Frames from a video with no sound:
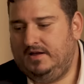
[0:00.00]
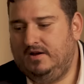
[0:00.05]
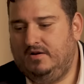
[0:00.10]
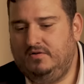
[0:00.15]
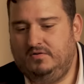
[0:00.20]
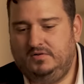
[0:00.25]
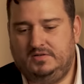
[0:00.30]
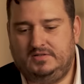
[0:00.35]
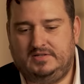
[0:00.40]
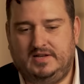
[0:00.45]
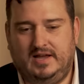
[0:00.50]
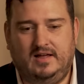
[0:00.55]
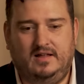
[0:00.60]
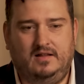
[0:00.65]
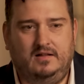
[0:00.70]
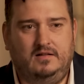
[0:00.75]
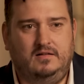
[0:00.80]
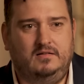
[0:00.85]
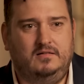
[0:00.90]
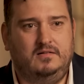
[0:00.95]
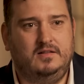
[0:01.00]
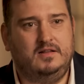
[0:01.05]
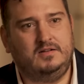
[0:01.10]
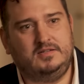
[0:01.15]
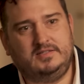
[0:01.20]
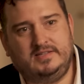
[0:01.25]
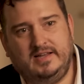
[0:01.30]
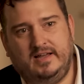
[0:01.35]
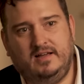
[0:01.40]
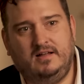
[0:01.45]
you know, sale, little
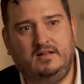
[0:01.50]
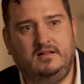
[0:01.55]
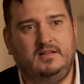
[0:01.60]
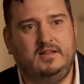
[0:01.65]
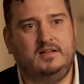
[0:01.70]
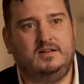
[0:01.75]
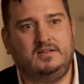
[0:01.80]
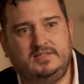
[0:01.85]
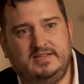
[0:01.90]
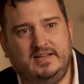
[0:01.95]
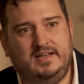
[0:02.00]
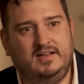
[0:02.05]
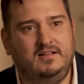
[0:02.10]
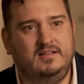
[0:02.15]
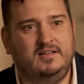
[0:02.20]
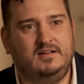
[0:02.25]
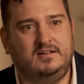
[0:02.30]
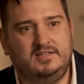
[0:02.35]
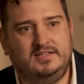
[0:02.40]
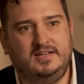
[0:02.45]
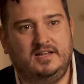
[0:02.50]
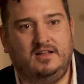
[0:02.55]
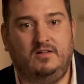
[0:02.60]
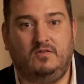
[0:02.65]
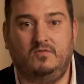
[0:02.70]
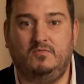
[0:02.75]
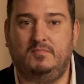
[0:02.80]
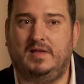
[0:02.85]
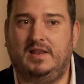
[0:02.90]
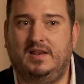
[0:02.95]
sale, little sale, little sale.
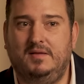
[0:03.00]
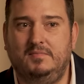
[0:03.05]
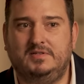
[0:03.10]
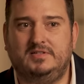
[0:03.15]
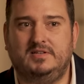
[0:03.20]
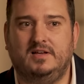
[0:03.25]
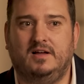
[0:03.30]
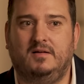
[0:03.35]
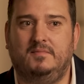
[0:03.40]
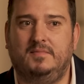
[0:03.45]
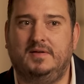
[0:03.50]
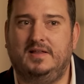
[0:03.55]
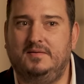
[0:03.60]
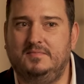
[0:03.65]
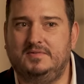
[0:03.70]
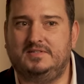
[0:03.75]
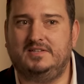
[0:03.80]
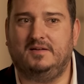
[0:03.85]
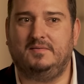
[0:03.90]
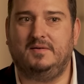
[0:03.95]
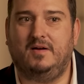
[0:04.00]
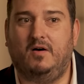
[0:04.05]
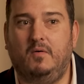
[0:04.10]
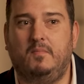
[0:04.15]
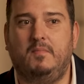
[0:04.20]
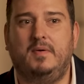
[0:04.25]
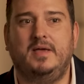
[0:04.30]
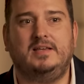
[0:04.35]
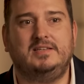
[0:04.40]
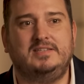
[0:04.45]
Oh, medium sale. Oh,
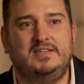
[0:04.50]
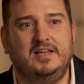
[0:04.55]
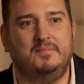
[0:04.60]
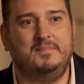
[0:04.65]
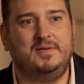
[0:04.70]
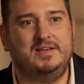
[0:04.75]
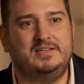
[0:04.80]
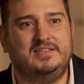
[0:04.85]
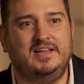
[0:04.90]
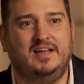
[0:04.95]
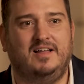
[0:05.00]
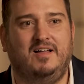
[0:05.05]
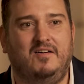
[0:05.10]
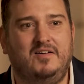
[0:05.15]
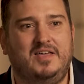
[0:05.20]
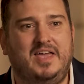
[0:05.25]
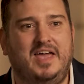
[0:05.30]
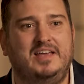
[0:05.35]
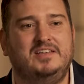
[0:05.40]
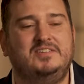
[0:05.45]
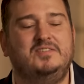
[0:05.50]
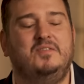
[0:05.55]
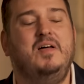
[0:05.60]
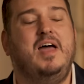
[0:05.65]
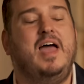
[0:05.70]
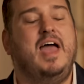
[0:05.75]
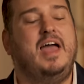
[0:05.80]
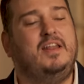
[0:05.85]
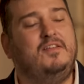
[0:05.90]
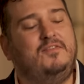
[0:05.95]
big sale. Okay. Uh-huh. So,
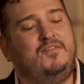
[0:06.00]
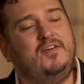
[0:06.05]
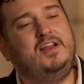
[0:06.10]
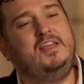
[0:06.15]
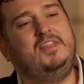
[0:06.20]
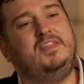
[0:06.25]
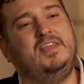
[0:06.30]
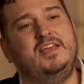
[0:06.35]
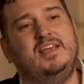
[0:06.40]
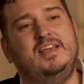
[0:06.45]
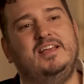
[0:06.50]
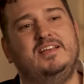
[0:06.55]
and the funny thing